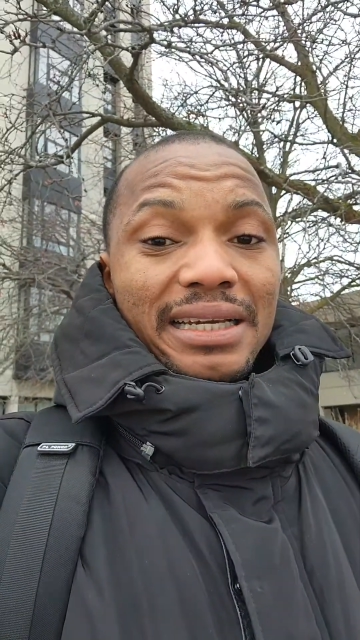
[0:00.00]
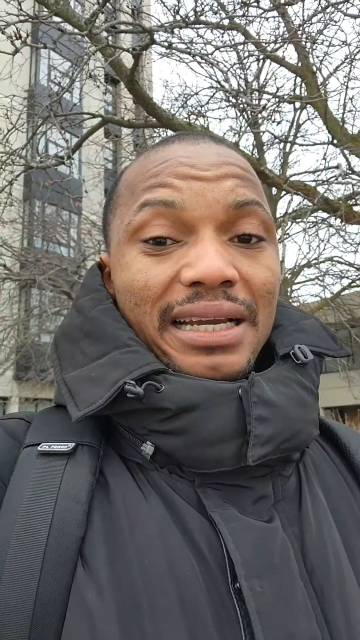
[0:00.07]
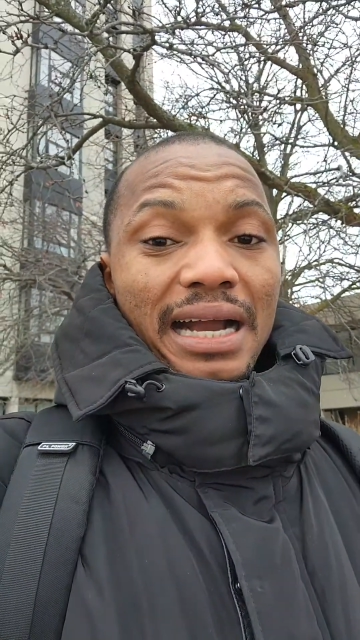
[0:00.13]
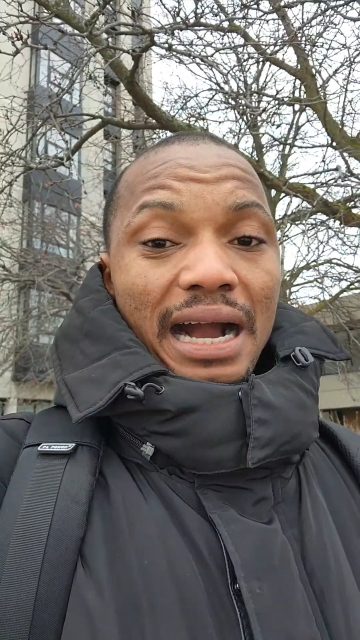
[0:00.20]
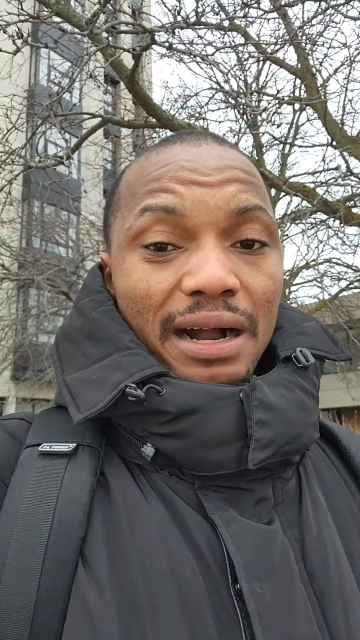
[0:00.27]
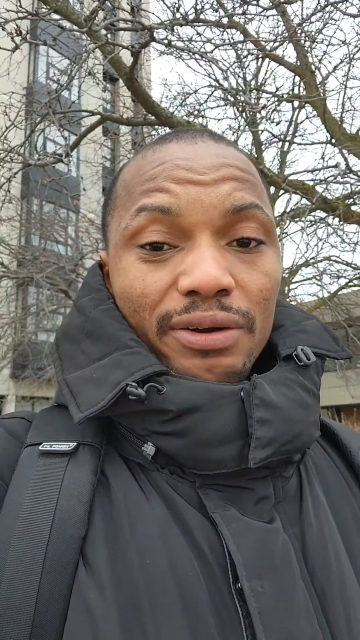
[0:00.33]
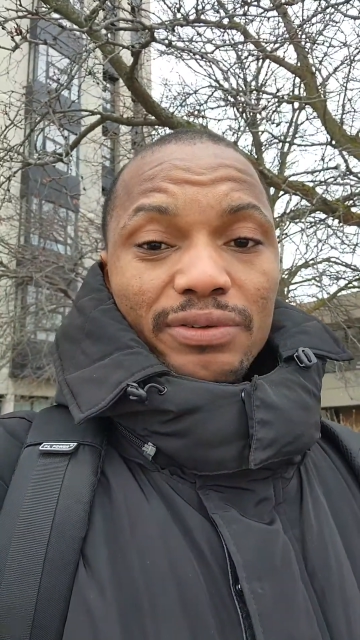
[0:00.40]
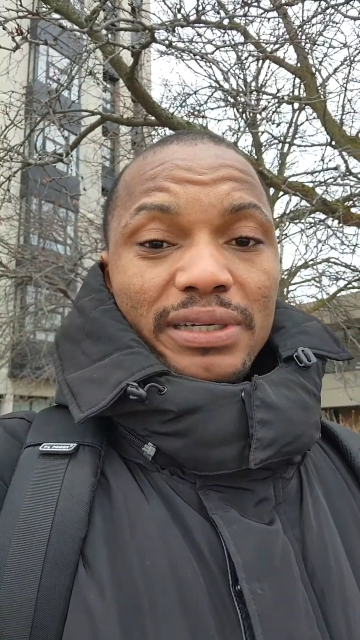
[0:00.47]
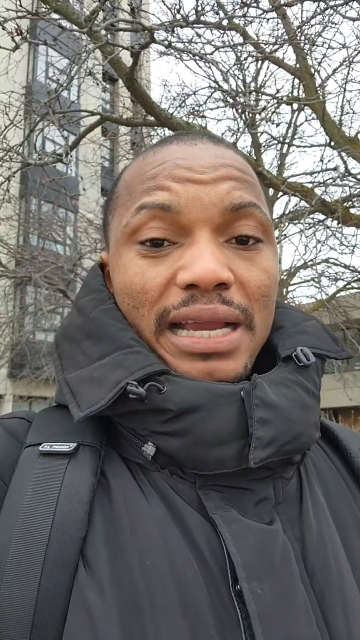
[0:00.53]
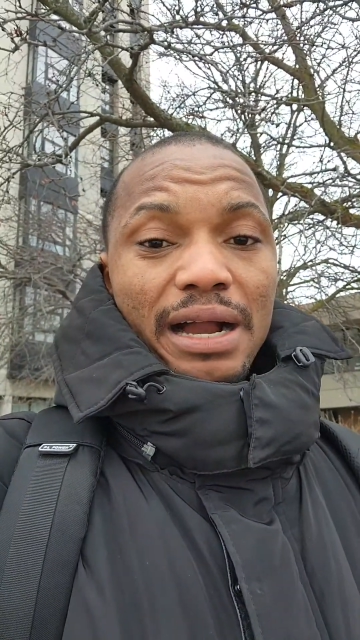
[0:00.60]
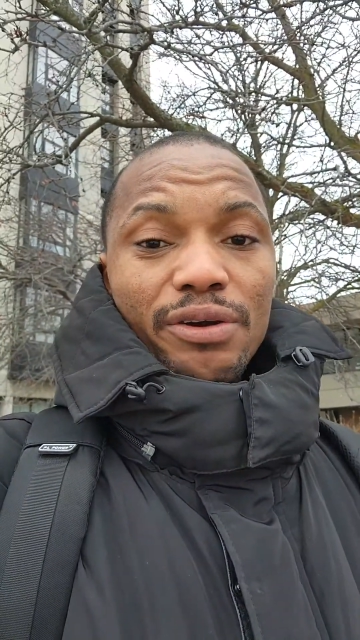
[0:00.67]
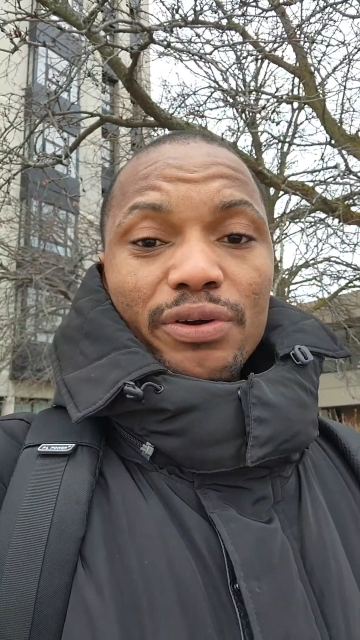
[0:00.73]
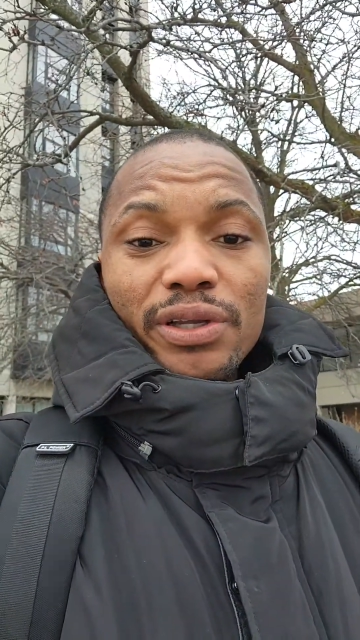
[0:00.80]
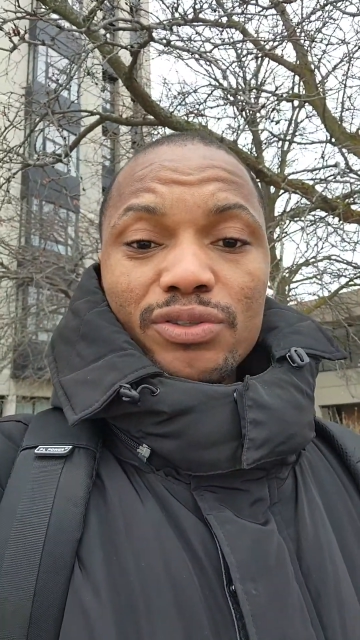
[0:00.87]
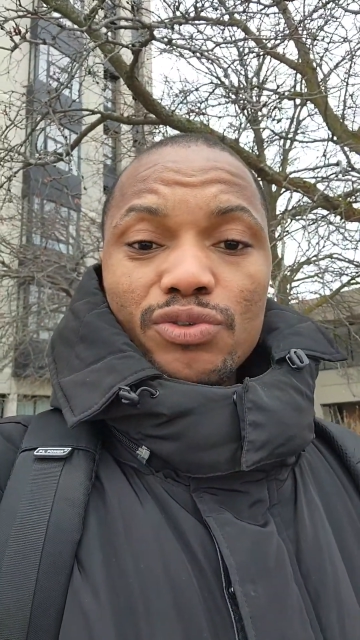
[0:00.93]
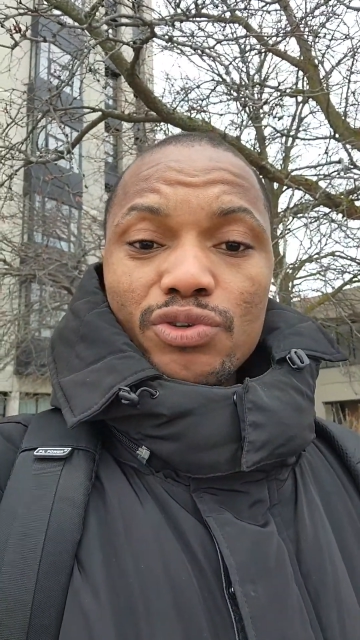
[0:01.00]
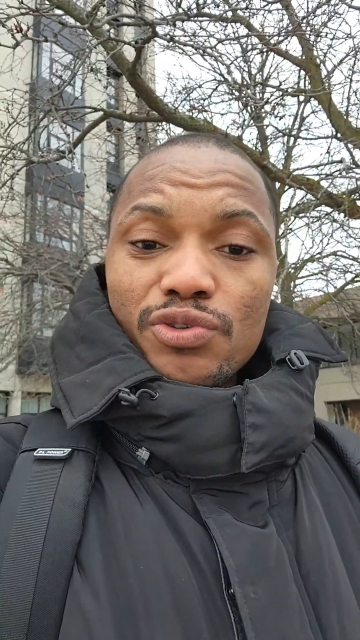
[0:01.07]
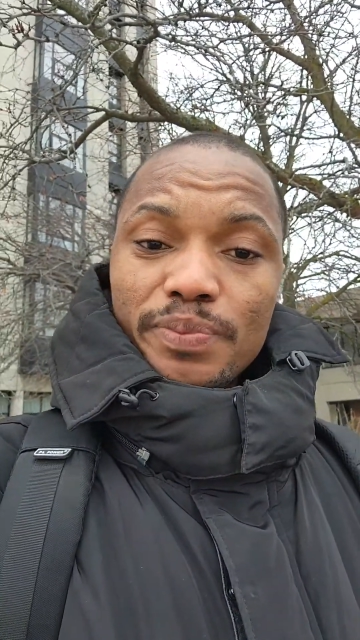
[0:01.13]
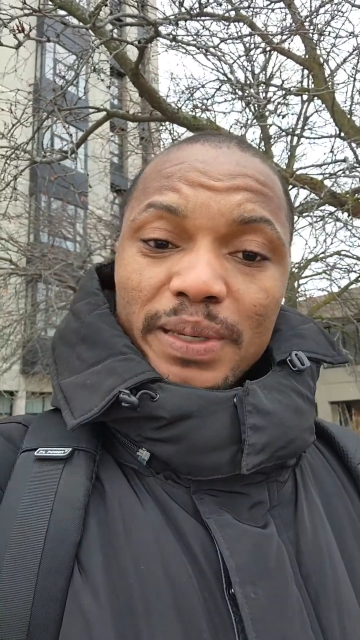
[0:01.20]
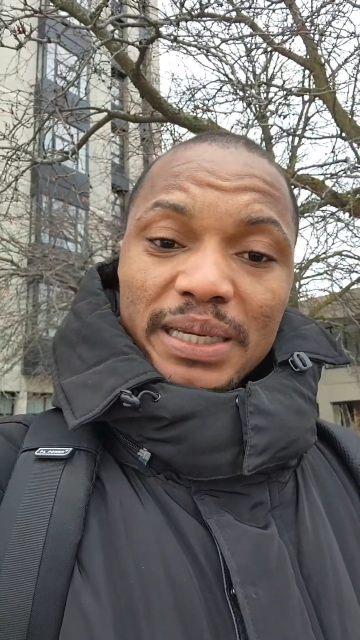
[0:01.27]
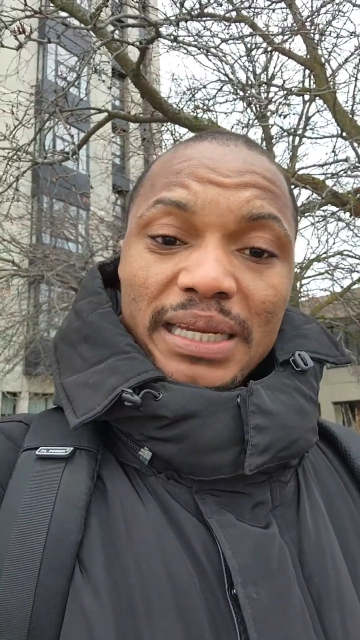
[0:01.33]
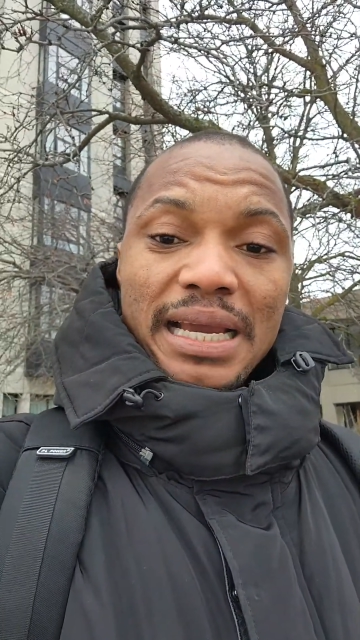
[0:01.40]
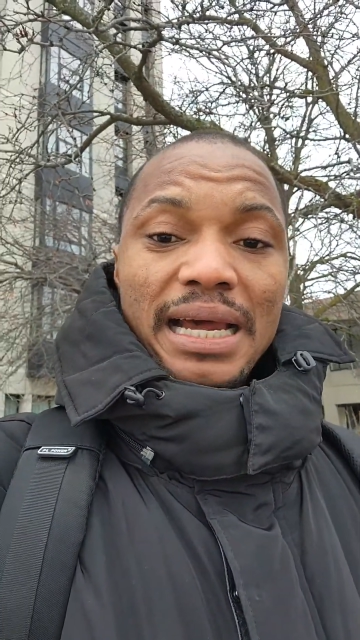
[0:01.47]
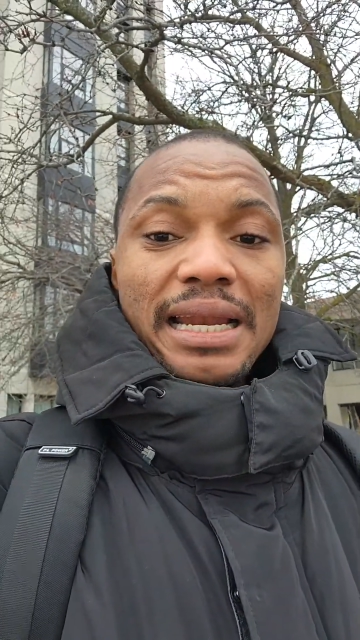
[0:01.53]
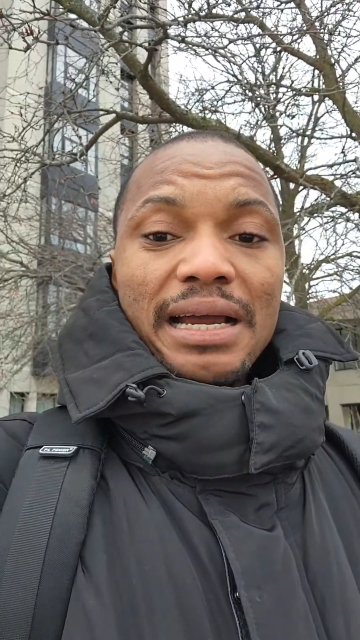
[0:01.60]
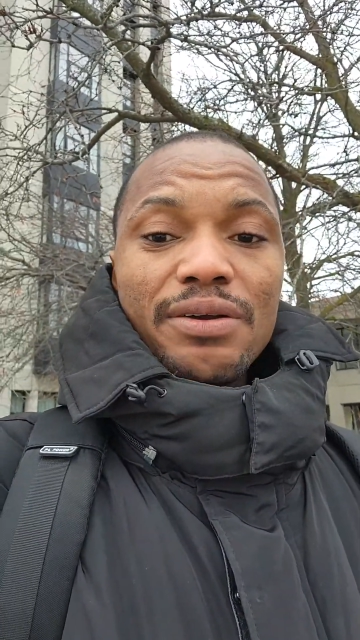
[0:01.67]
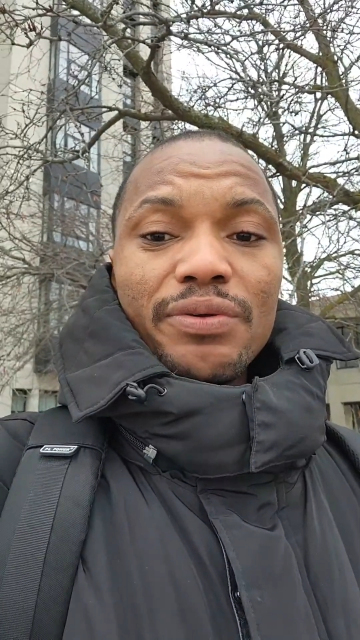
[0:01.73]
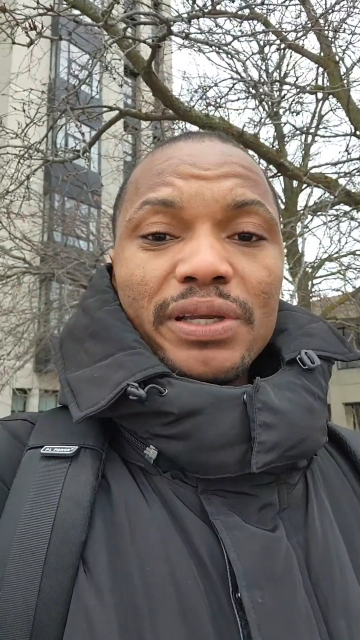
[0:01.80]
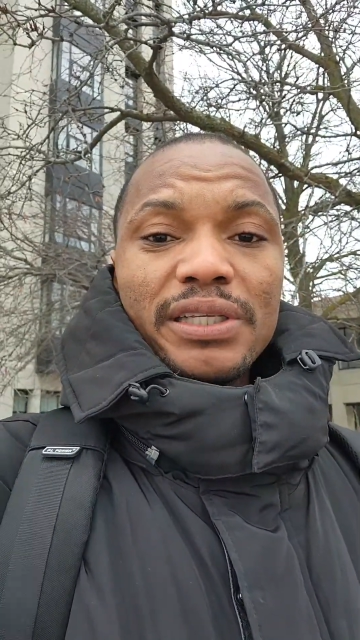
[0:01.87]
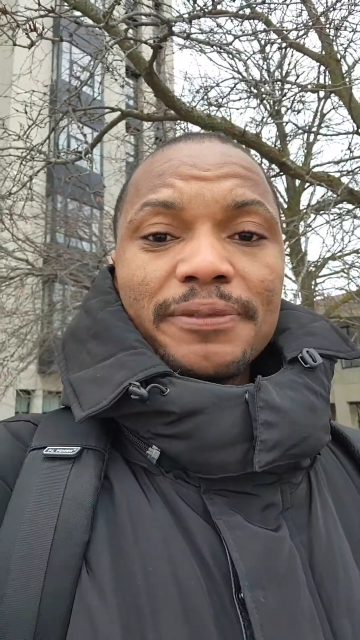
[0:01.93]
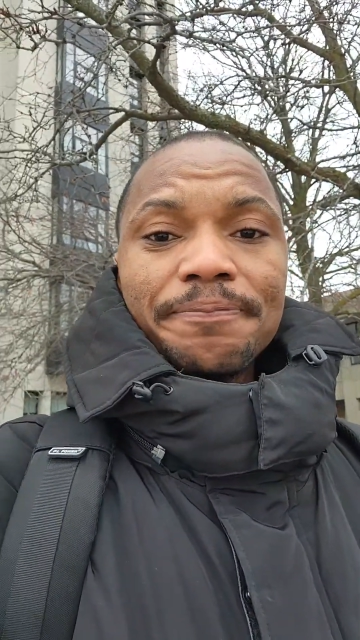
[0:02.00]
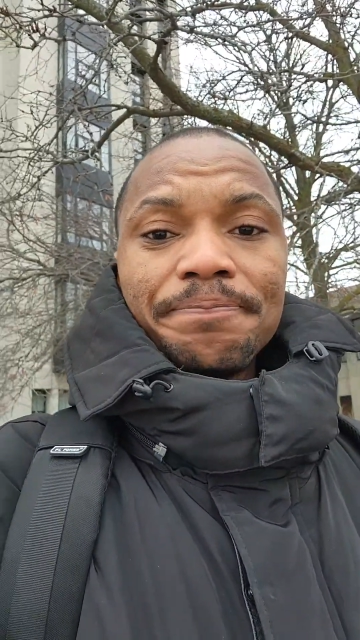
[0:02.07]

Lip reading: how they are going to speak their language.